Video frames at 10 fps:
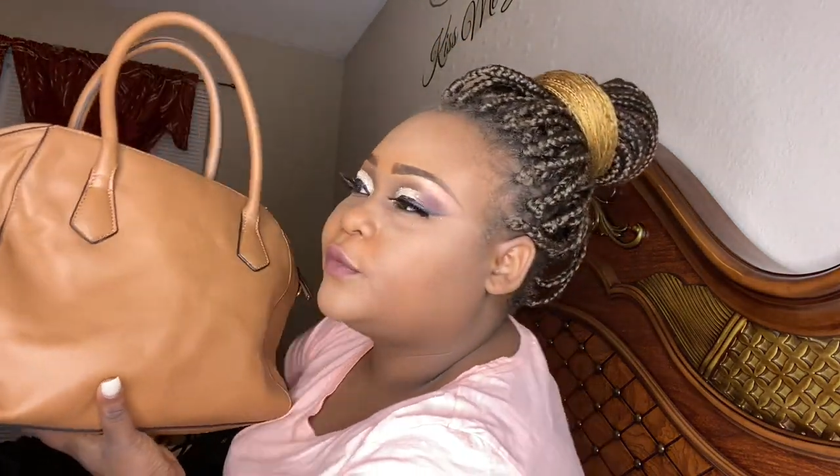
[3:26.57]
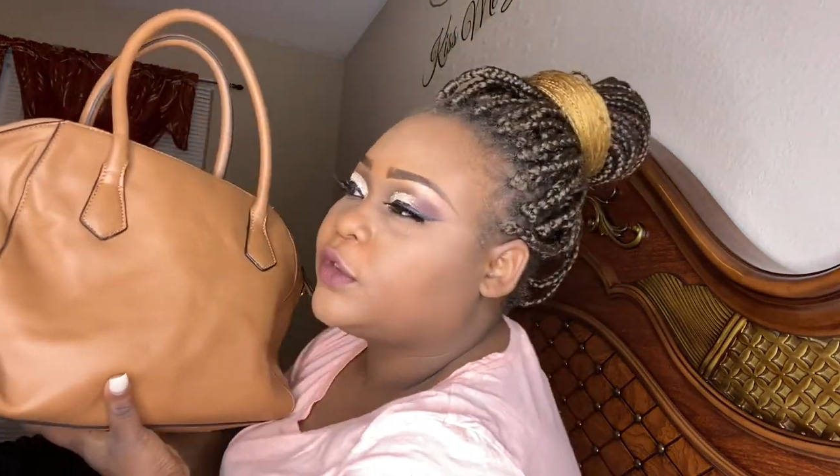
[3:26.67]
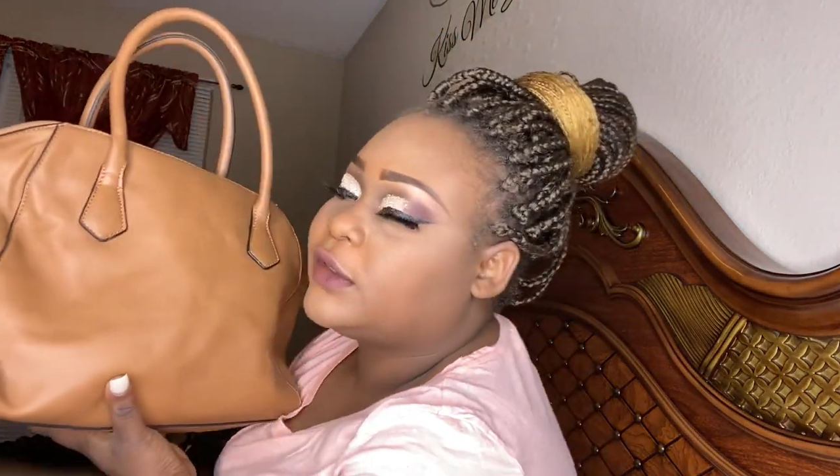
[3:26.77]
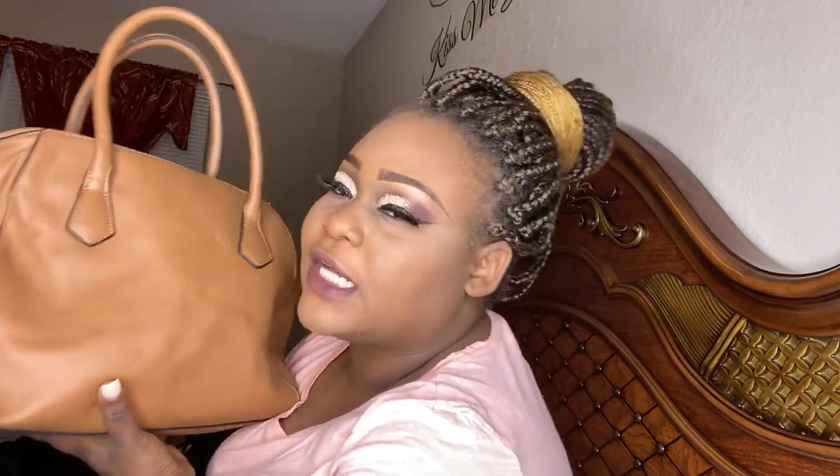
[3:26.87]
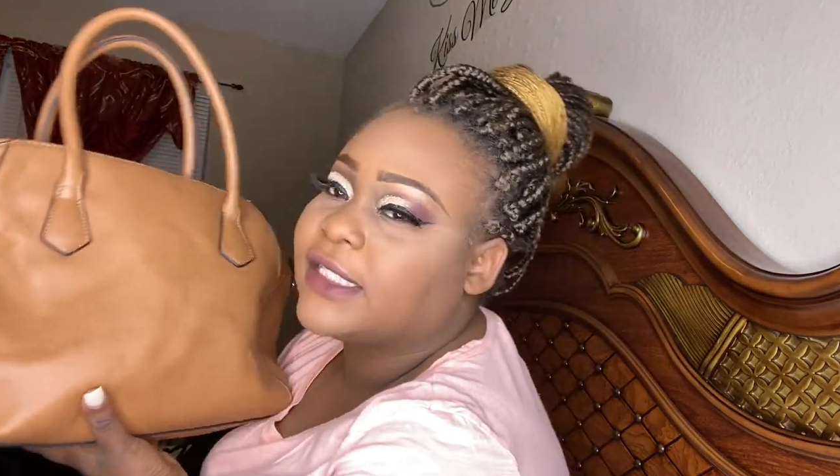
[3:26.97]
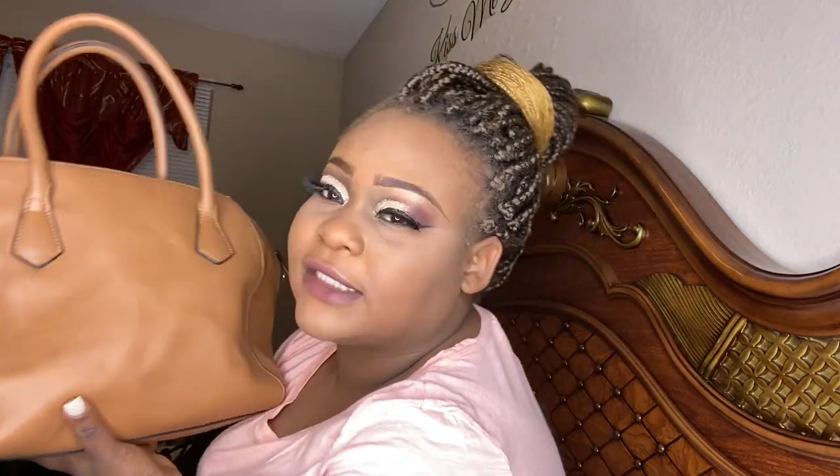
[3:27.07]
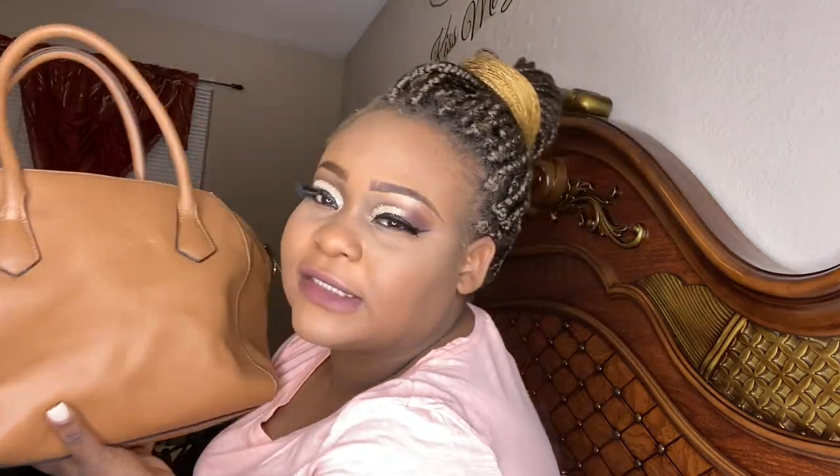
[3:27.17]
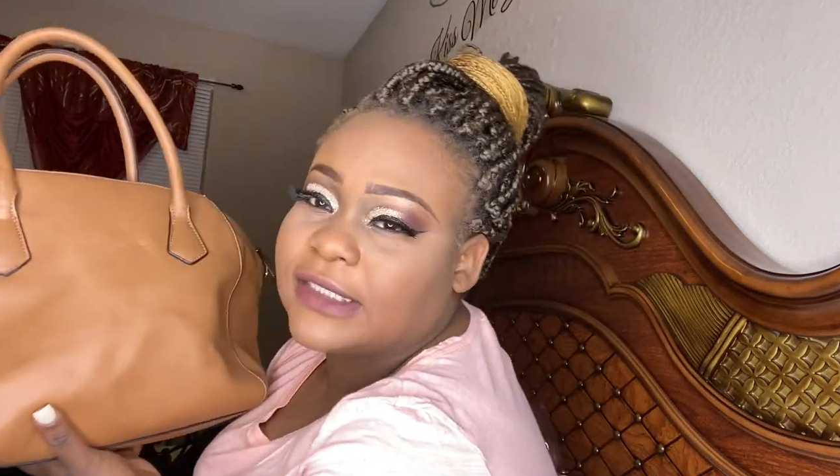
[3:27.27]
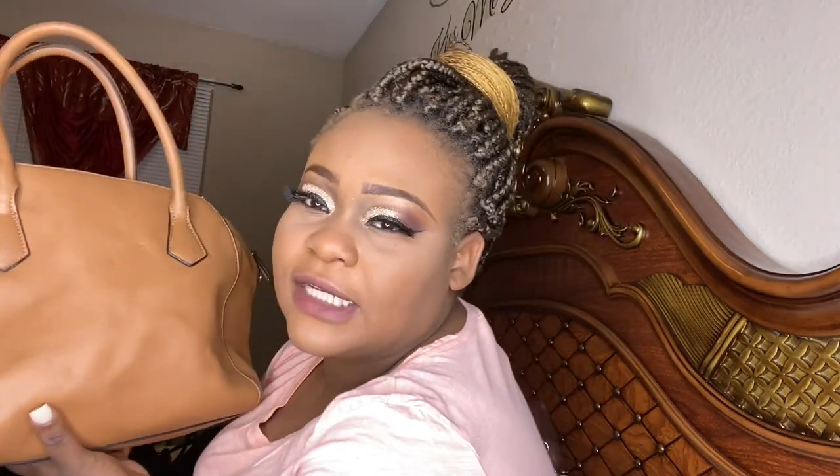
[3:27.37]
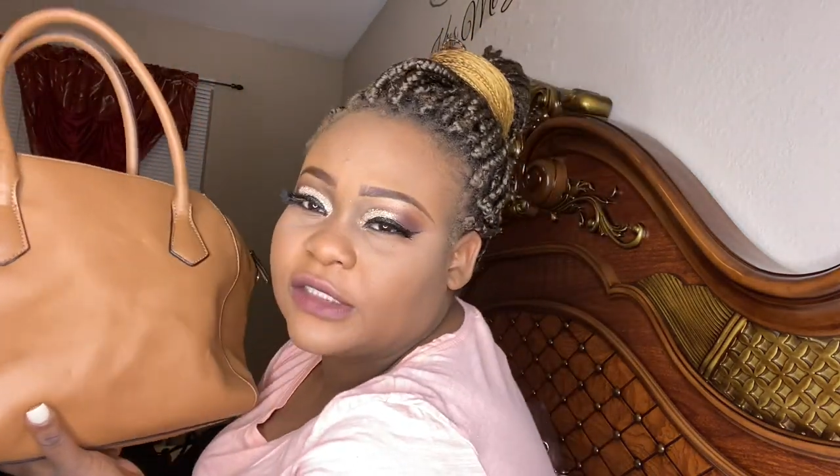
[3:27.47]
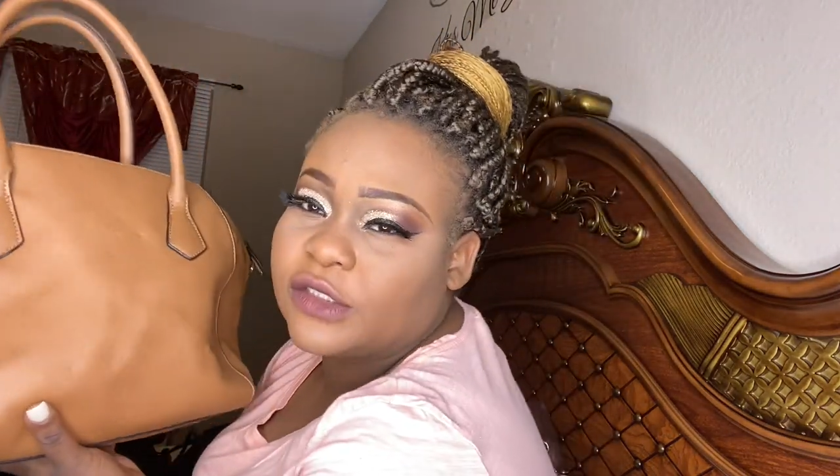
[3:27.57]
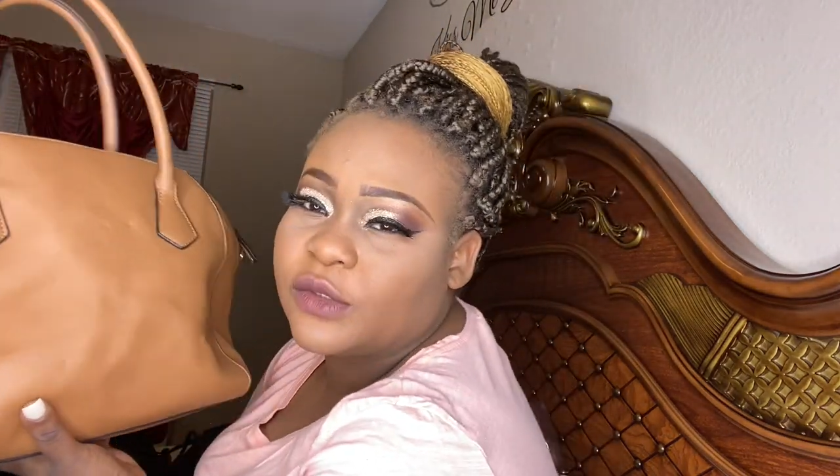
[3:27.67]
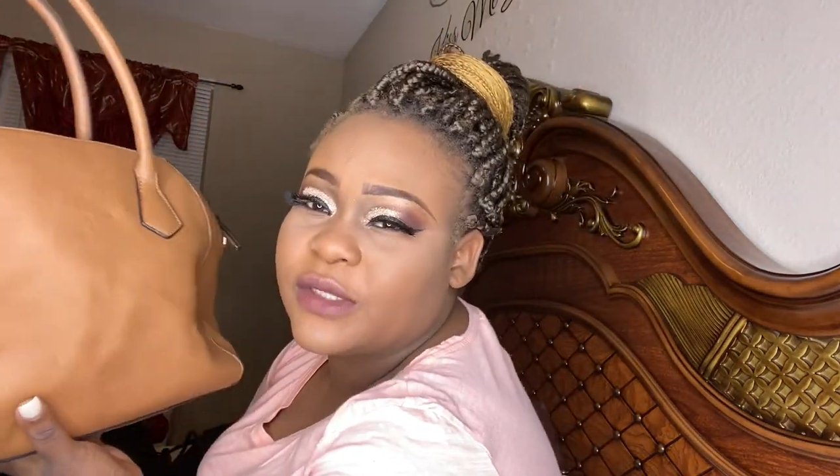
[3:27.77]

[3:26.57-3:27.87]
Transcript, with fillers: 2010 too.